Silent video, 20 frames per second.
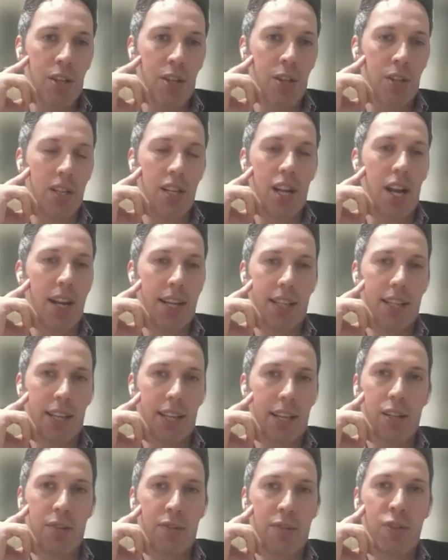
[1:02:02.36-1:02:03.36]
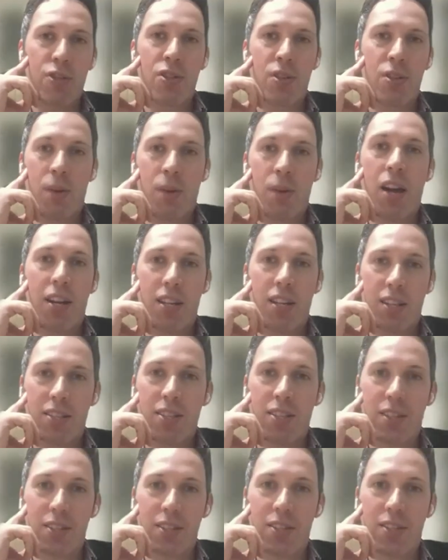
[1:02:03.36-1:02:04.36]
a good inoculator for some
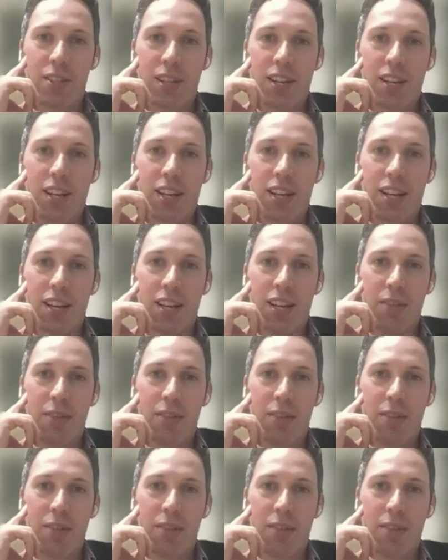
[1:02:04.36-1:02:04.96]
audiences, uh, uh right.